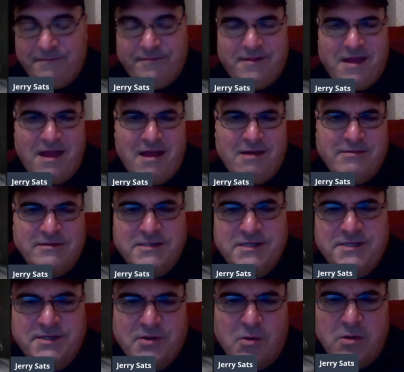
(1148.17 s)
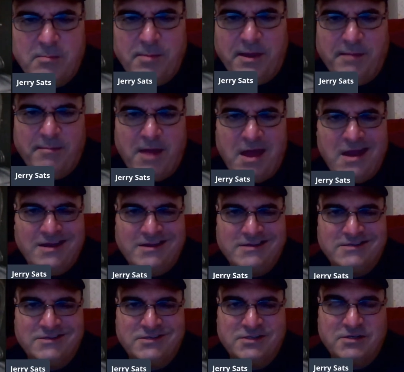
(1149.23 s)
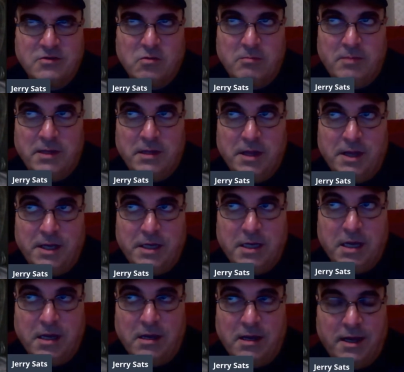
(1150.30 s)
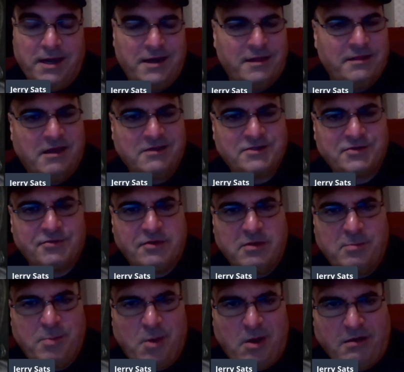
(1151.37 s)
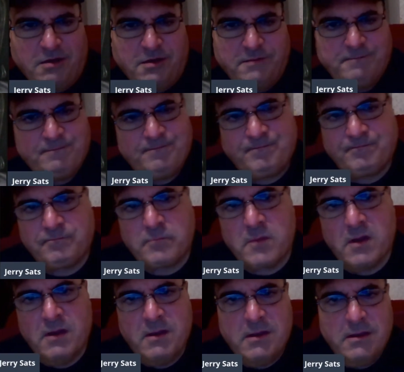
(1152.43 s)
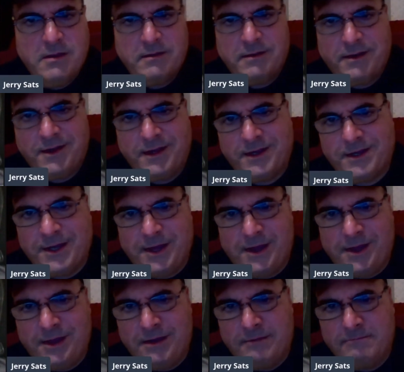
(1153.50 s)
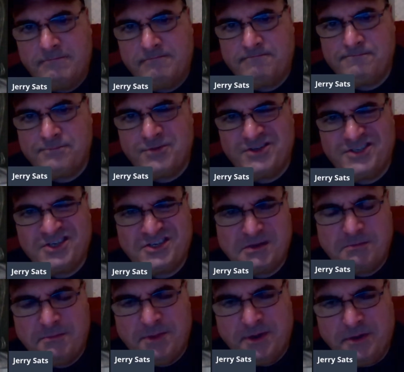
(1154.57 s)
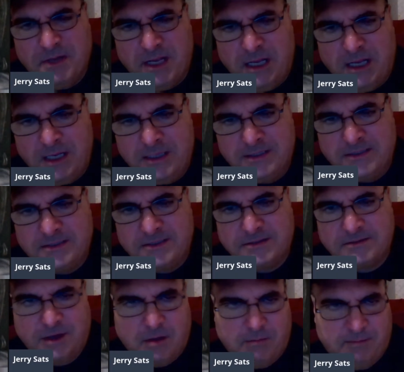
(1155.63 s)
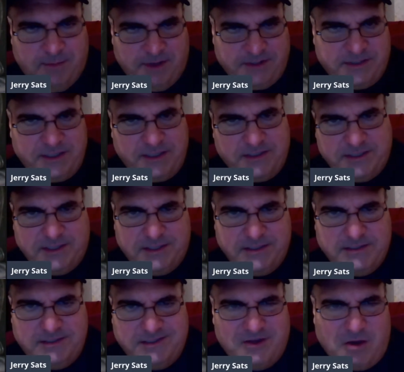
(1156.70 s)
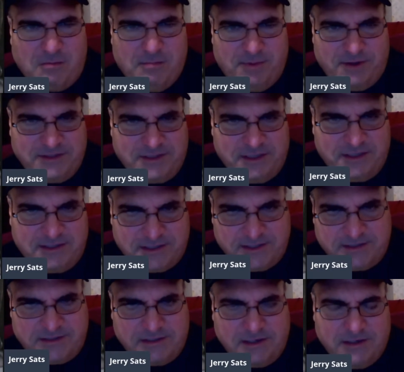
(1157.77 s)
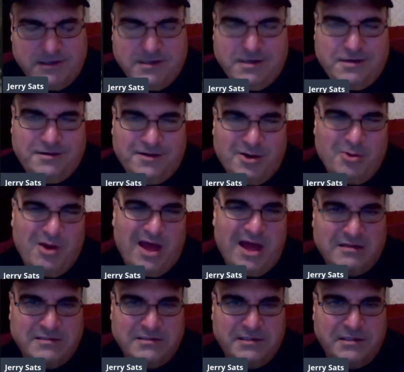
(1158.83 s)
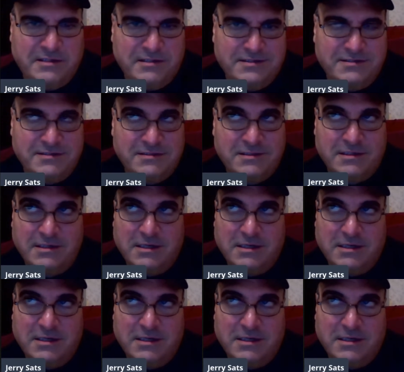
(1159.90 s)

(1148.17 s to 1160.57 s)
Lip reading: no, it's just going to be mine. Is just going to be like an industrial park, like with just some buildings, businesses. It's all businesses, no houses.